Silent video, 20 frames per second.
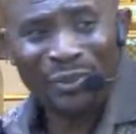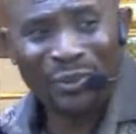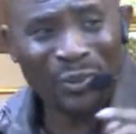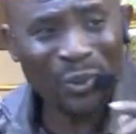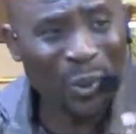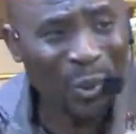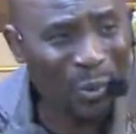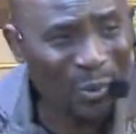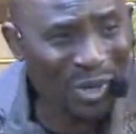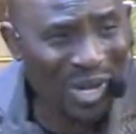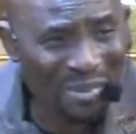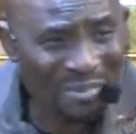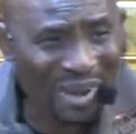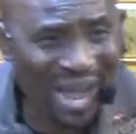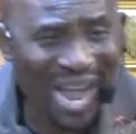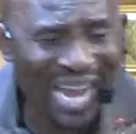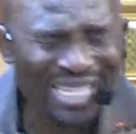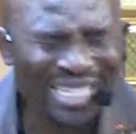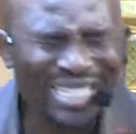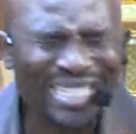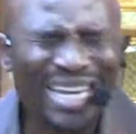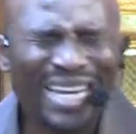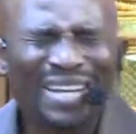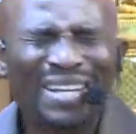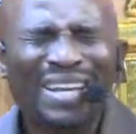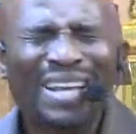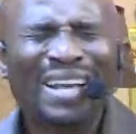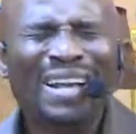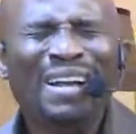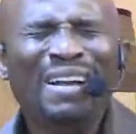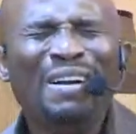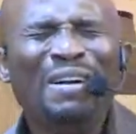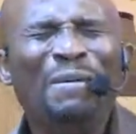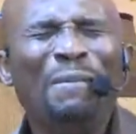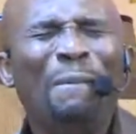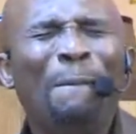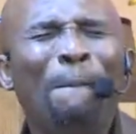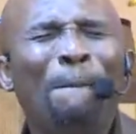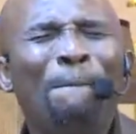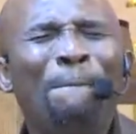told them, I said,
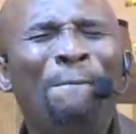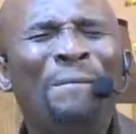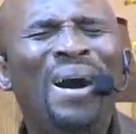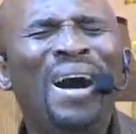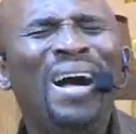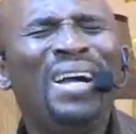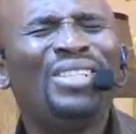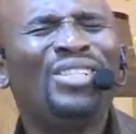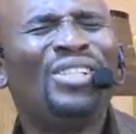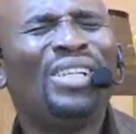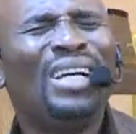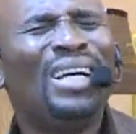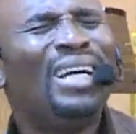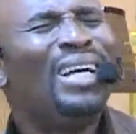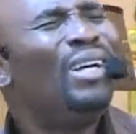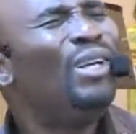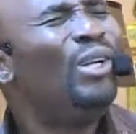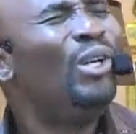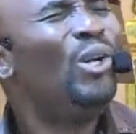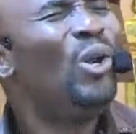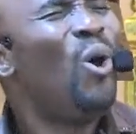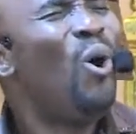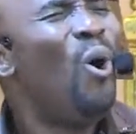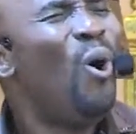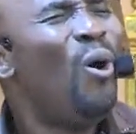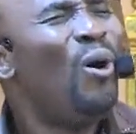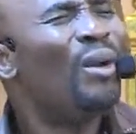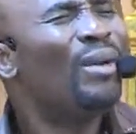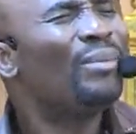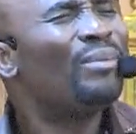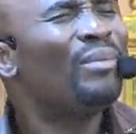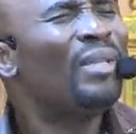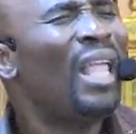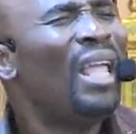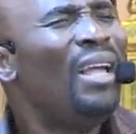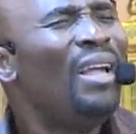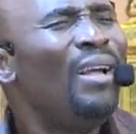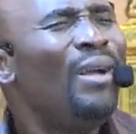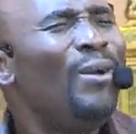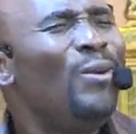Marsha, Lorne,
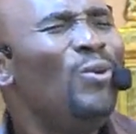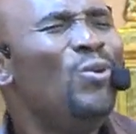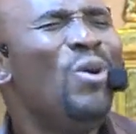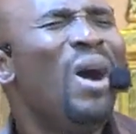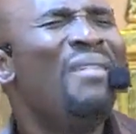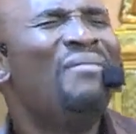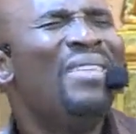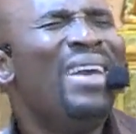you have